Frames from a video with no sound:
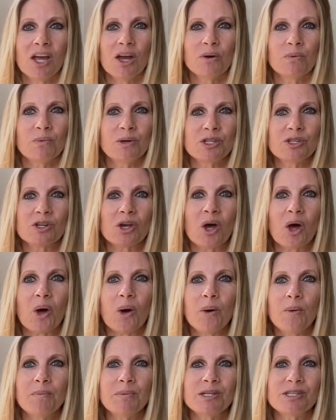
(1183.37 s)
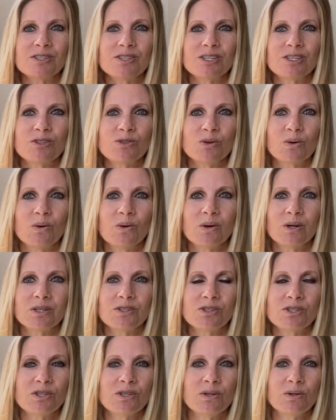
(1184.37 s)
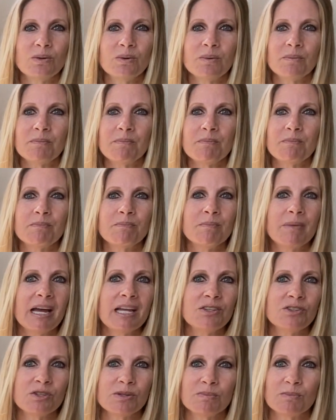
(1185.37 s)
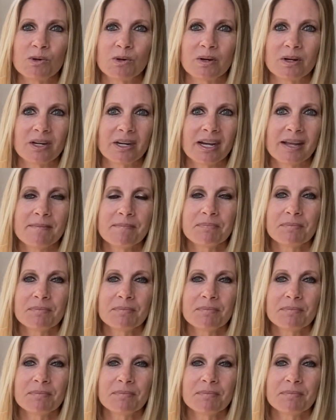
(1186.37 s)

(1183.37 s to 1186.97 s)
which opens the door to much more